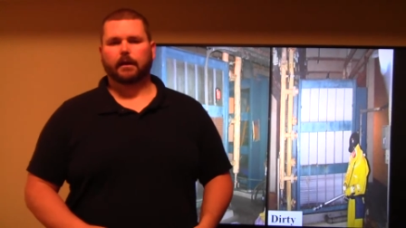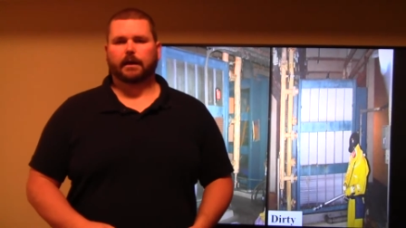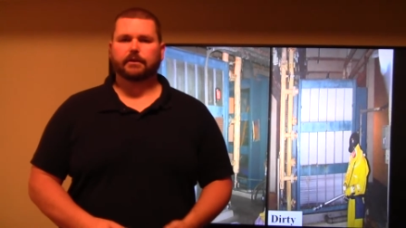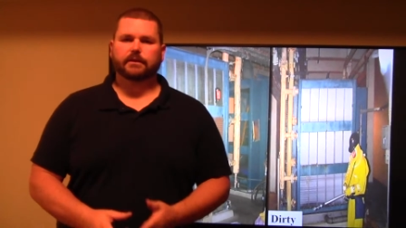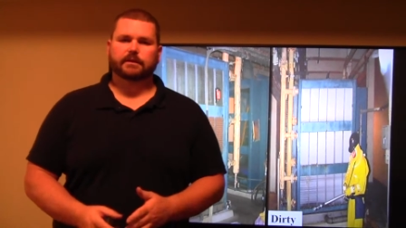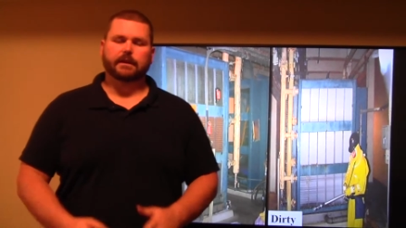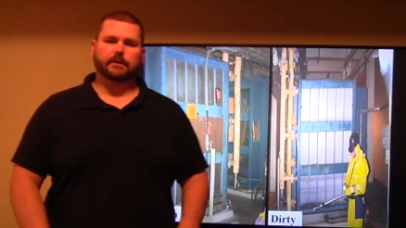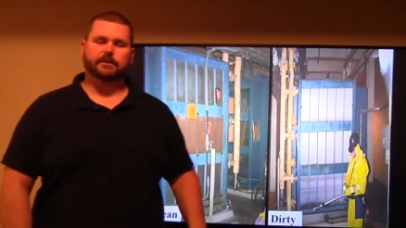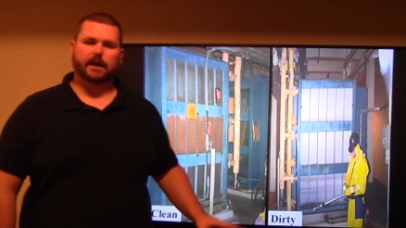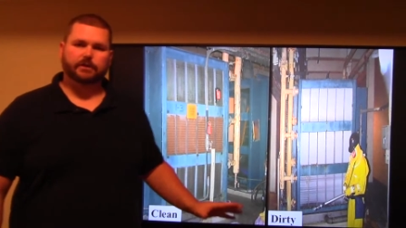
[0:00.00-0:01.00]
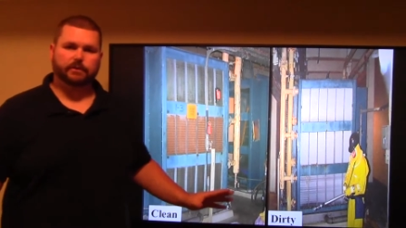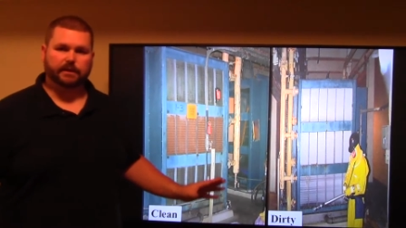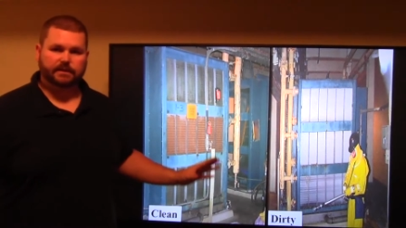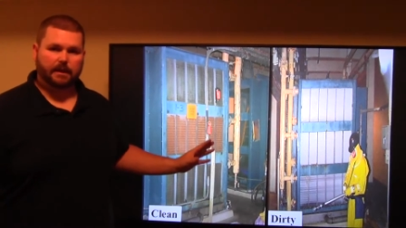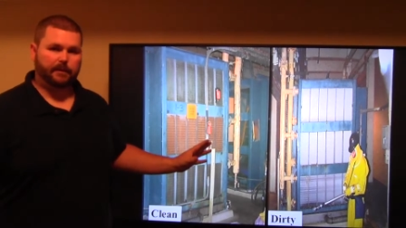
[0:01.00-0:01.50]
And you can see here's actually
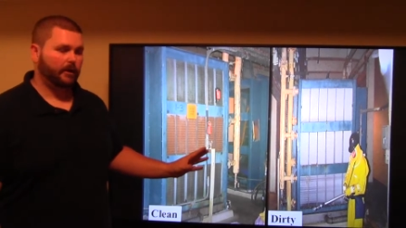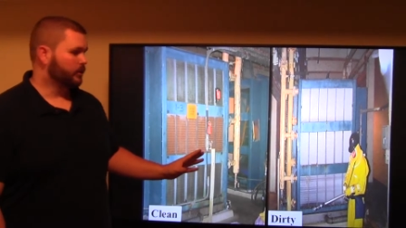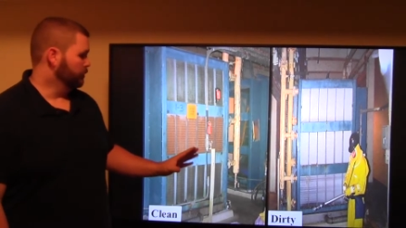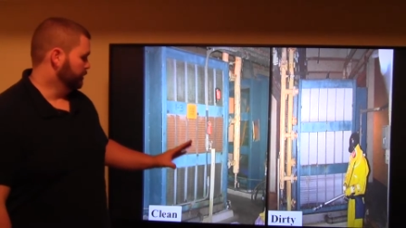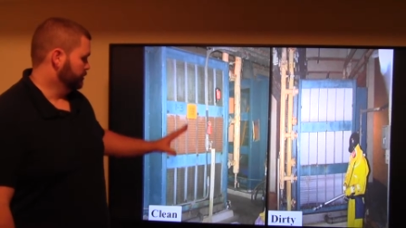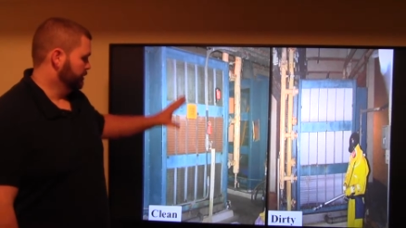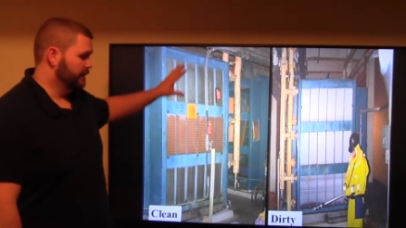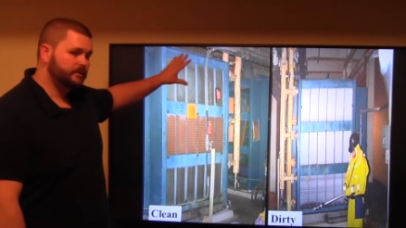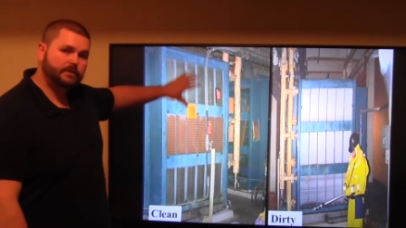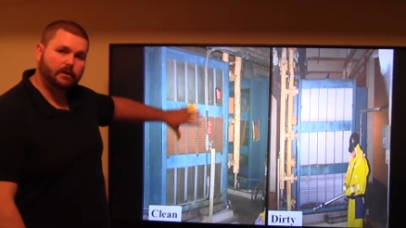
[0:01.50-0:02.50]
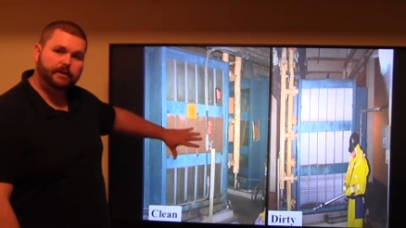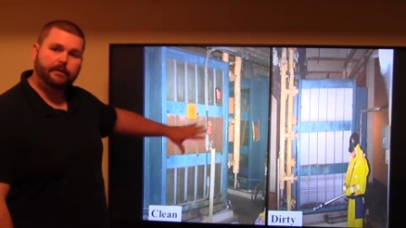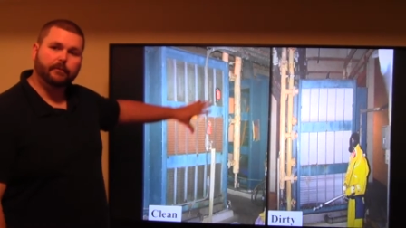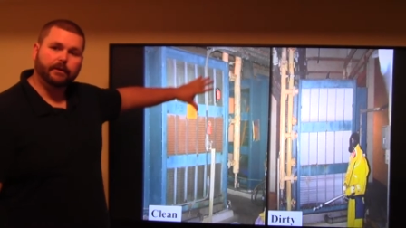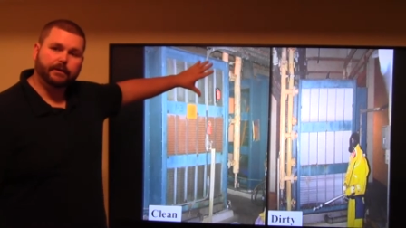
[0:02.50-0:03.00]
the containment air coolers, where this is a
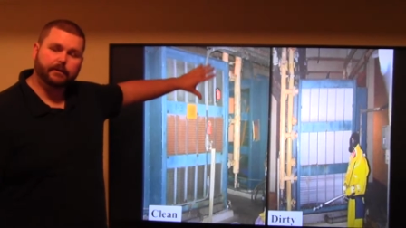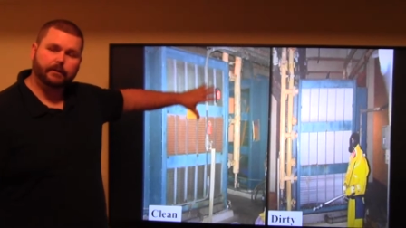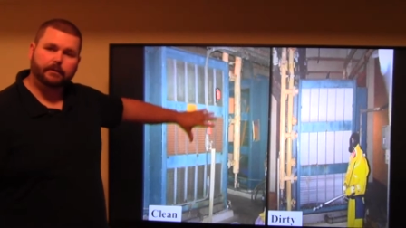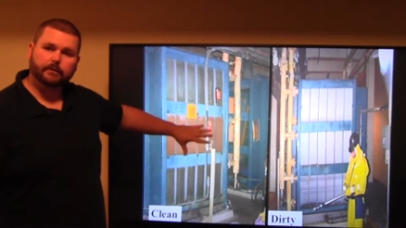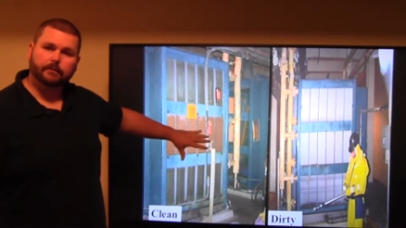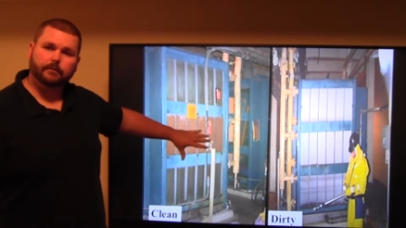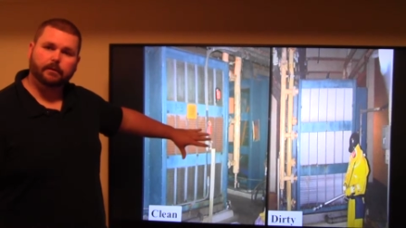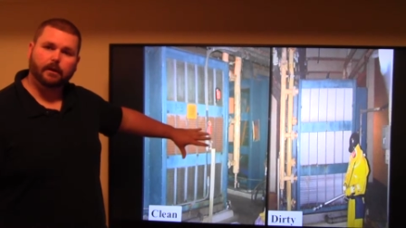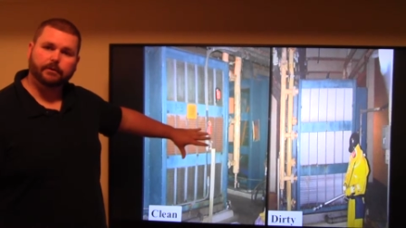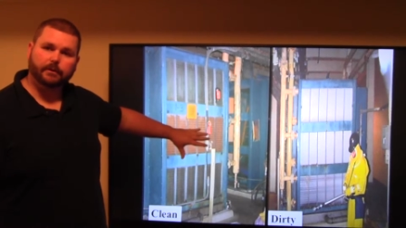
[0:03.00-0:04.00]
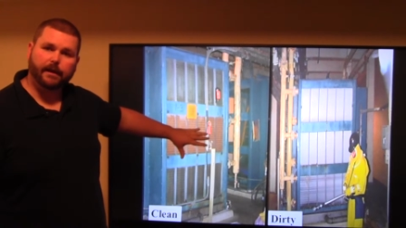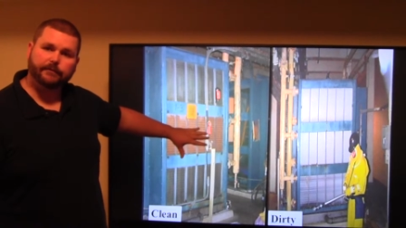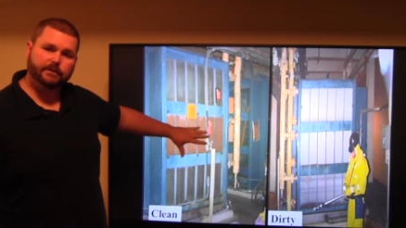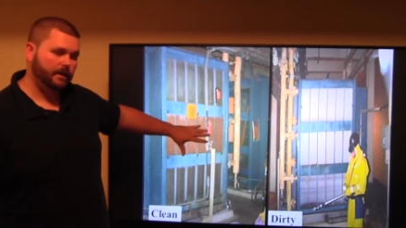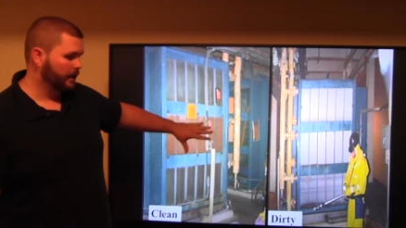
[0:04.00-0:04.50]
clean one here on your
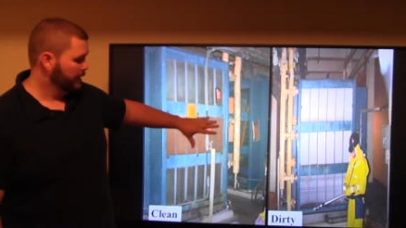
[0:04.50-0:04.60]
left.